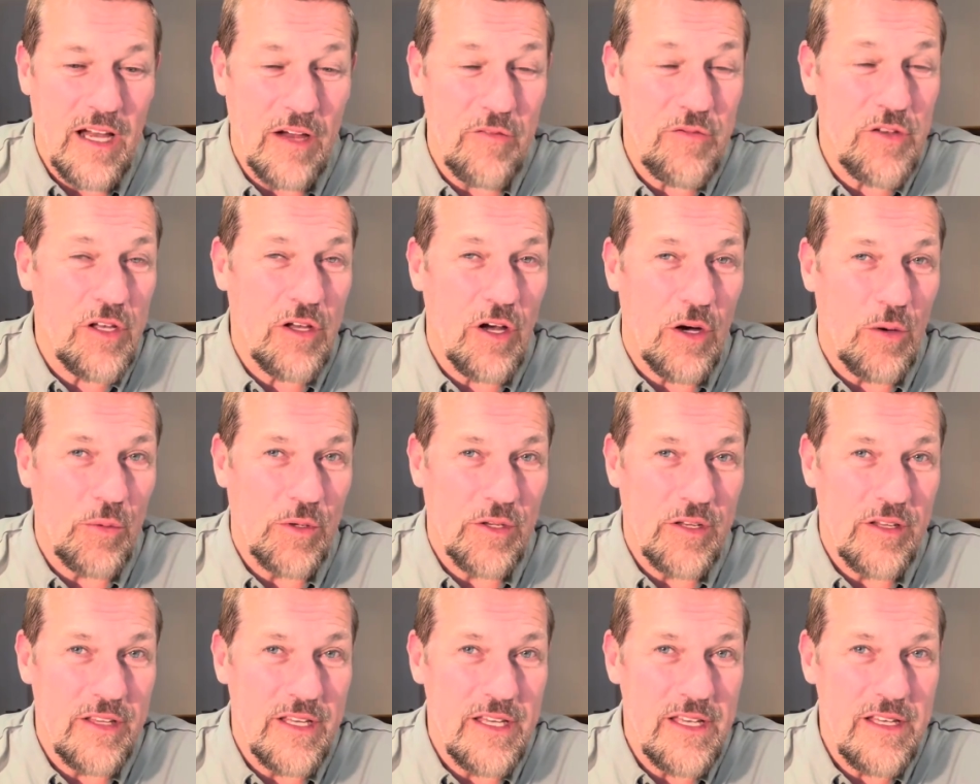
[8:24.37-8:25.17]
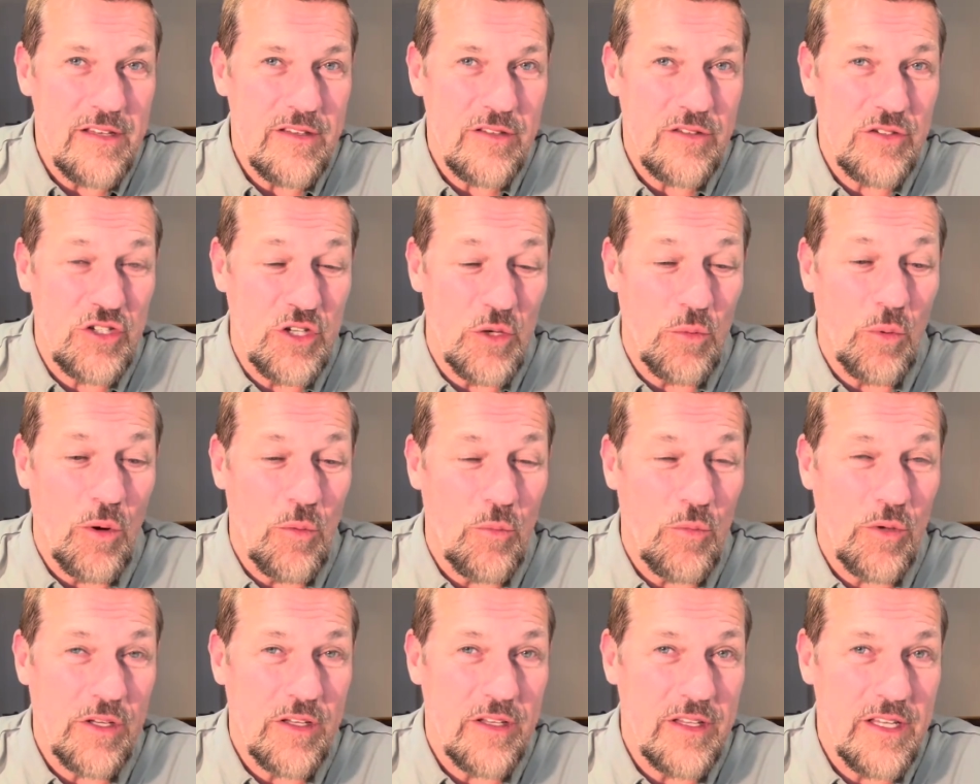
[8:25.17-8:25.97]
Have you got one of these? Do you
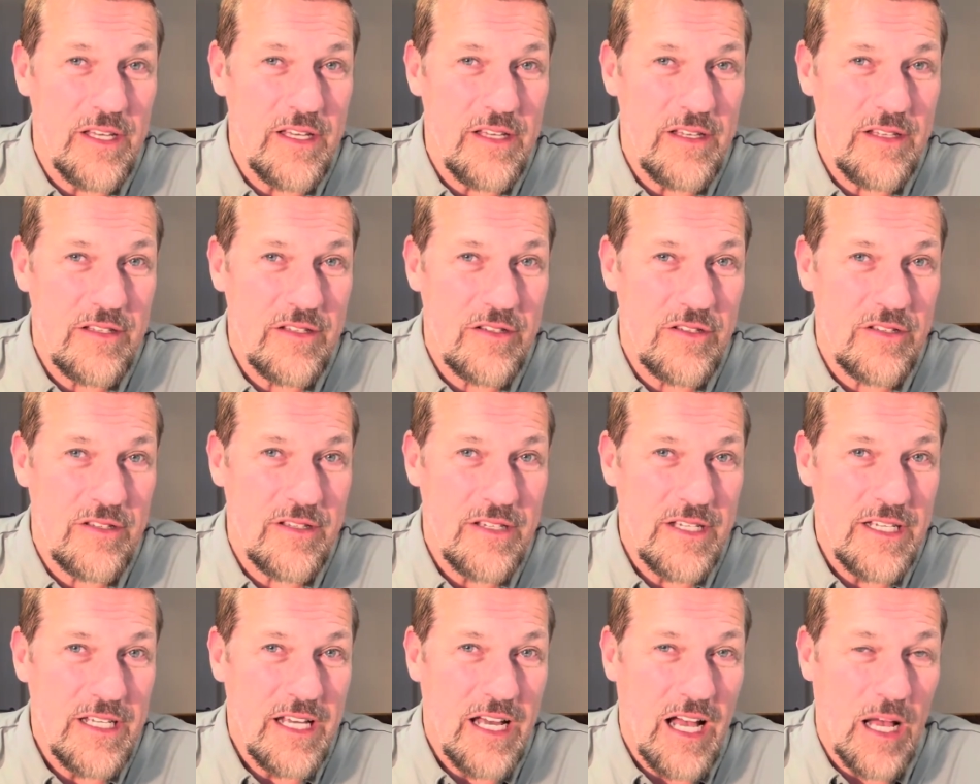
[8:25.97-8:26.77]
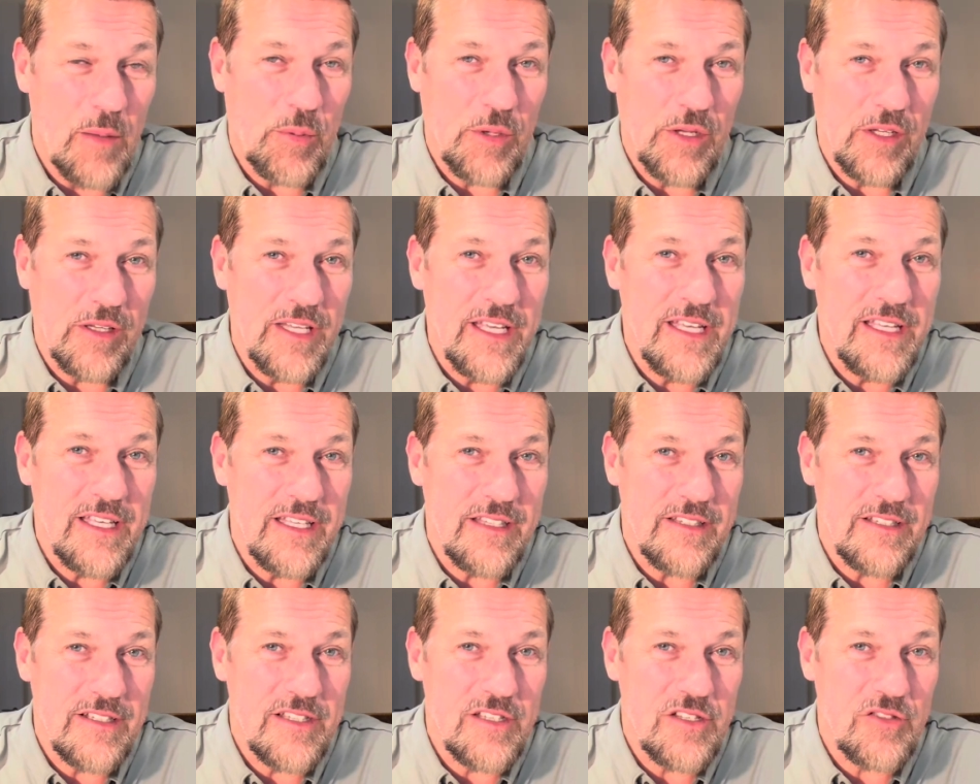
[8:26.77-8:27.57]
want one of these? I'll put a link
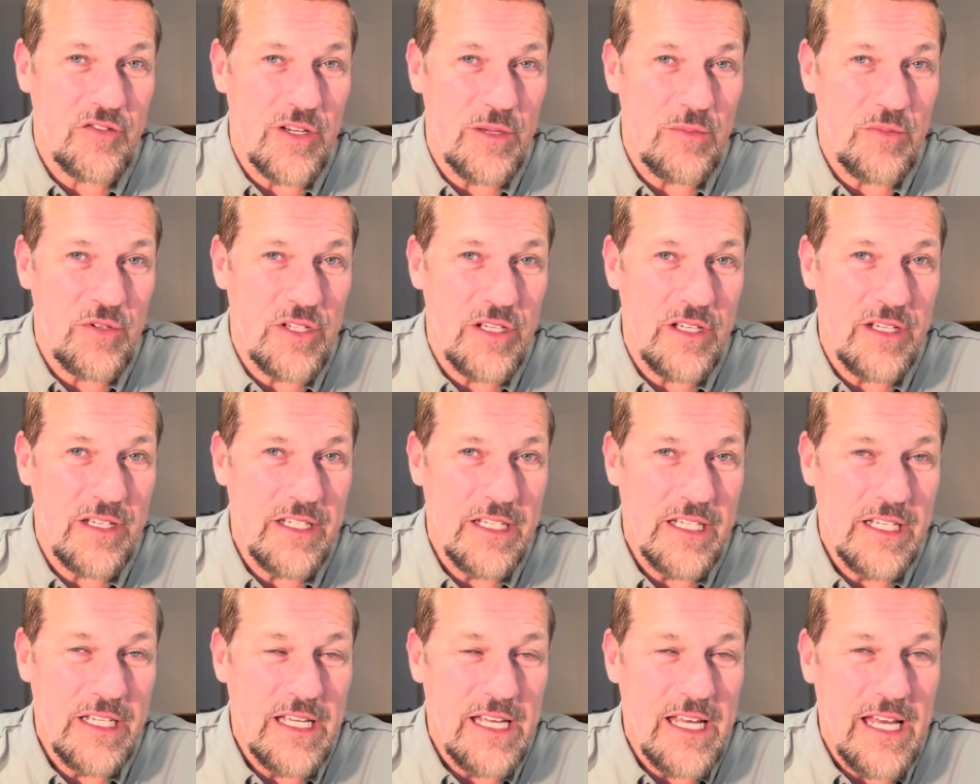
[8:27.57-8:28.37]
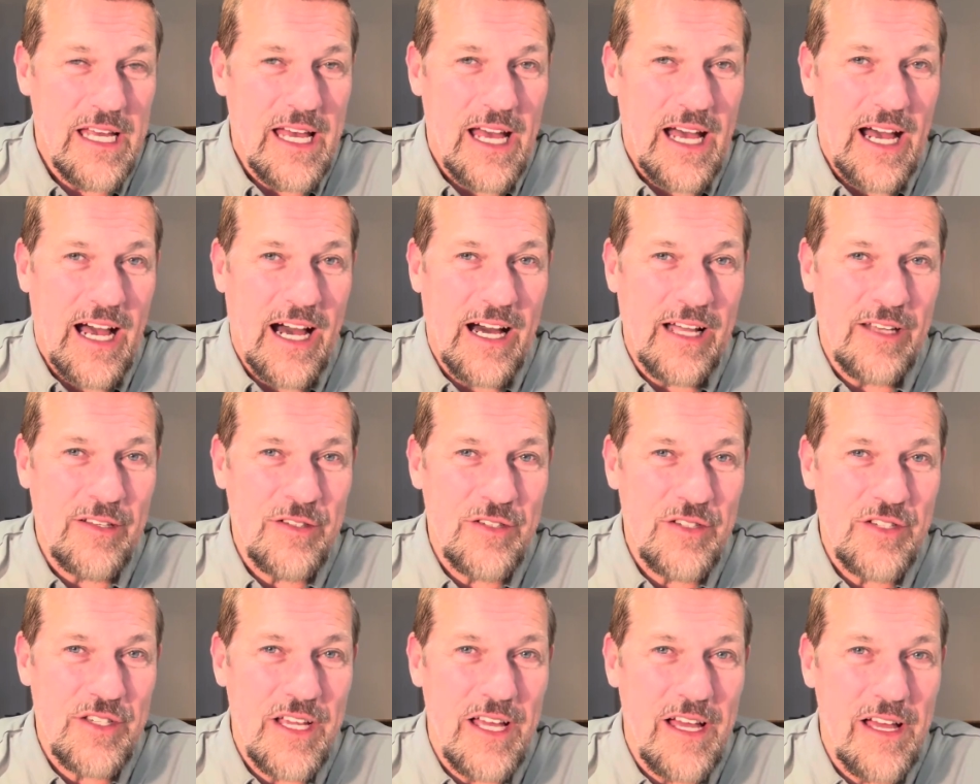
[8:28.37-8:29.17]
in the description
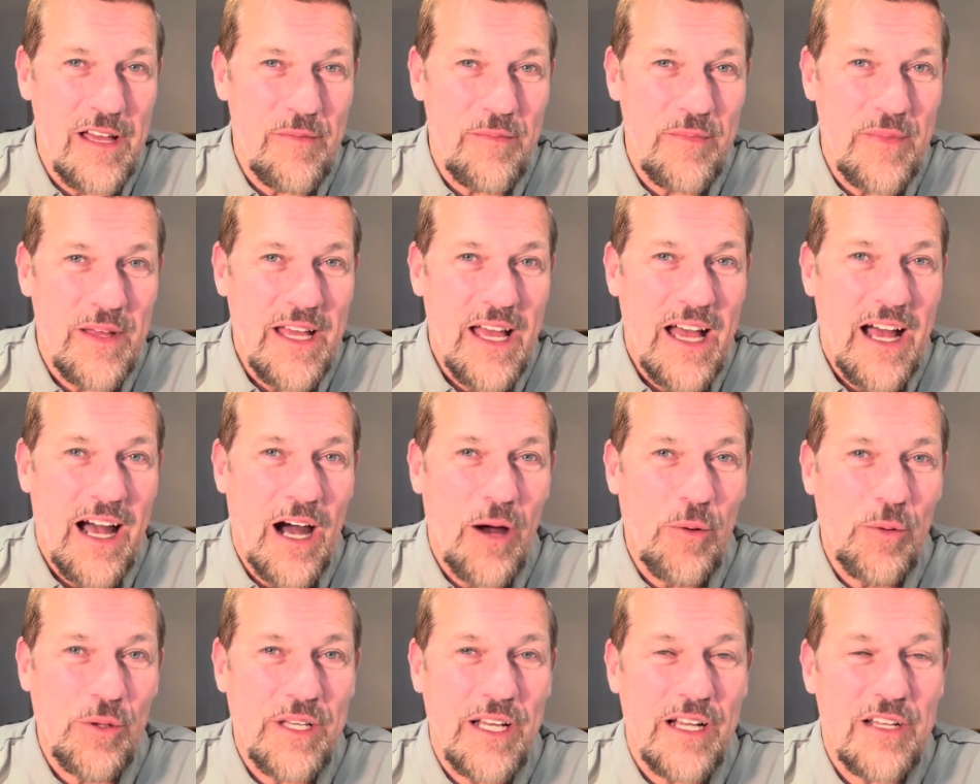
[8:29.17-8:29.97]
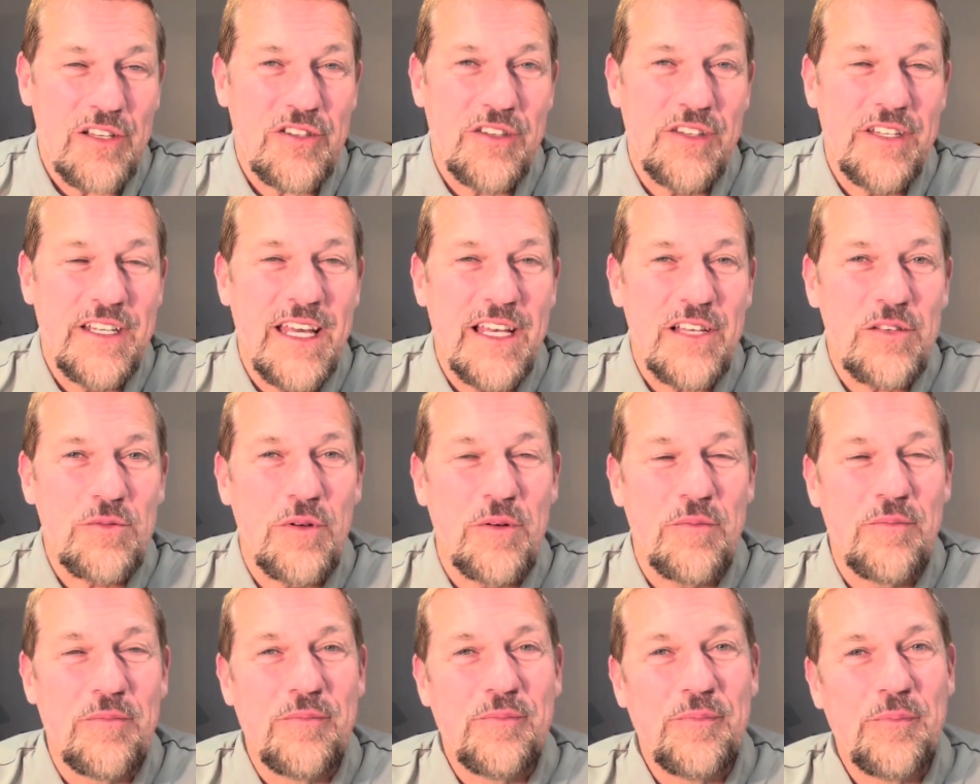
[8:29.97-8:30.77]
and I will catch you on the next
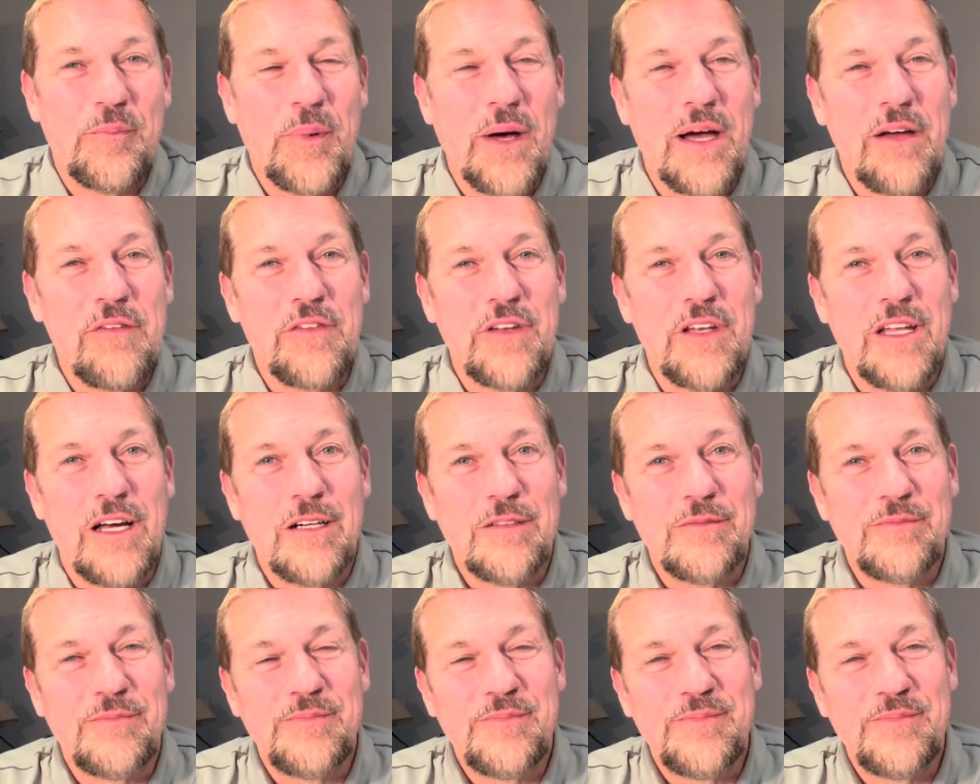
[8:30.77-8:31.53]
one. Bye for now.